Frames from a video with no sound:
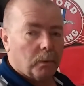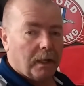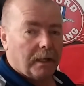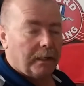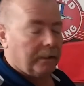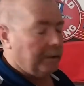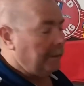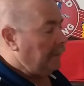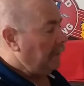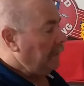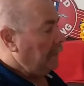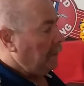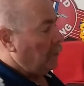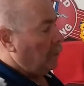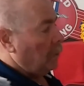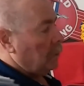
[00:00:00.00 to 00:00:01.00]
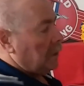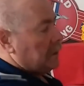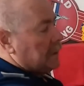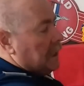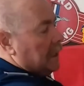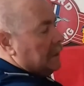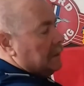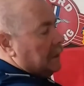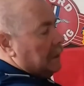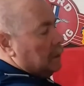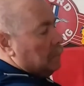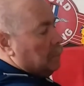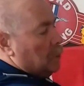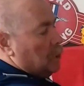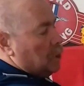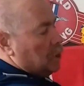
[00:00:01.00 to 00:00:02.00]
way. All it does is
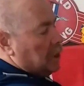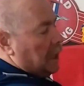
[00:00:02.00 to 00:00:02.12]
push